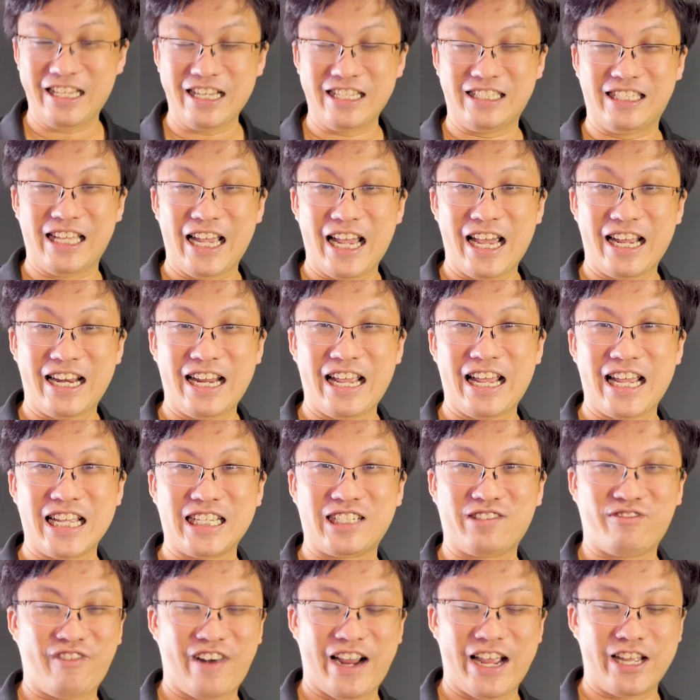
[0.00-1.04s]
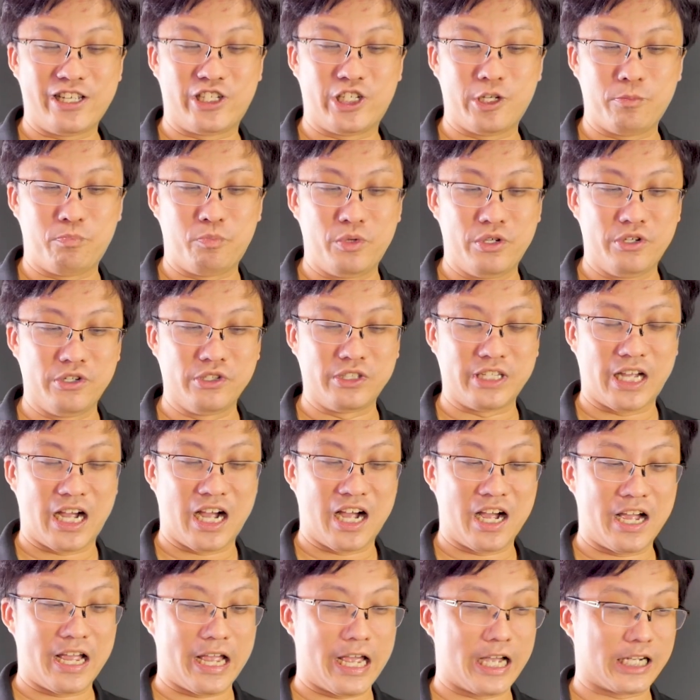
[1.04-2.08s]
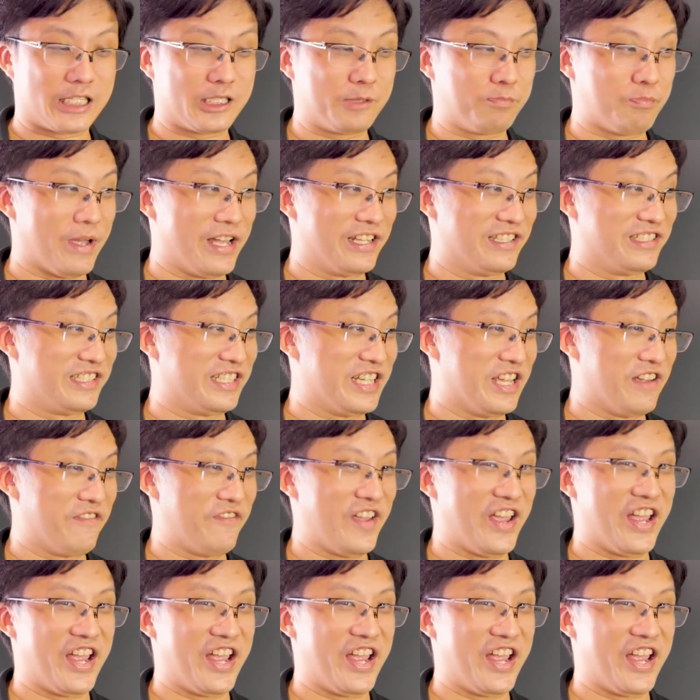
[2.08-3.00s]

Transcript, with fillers: in this day and age where GPUs are expensive